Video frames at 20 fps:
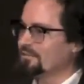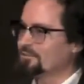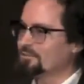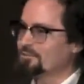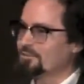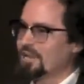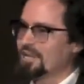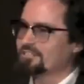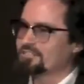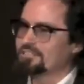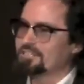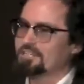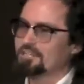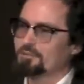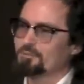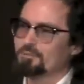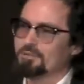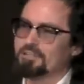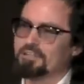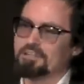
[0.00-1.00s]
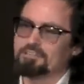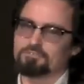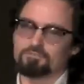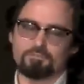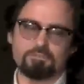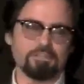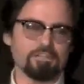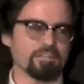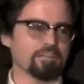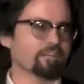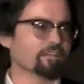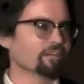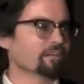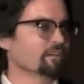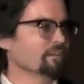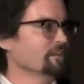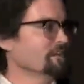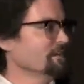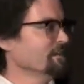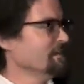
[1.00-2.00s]
to have Michael Krasny here with us, really.
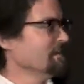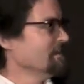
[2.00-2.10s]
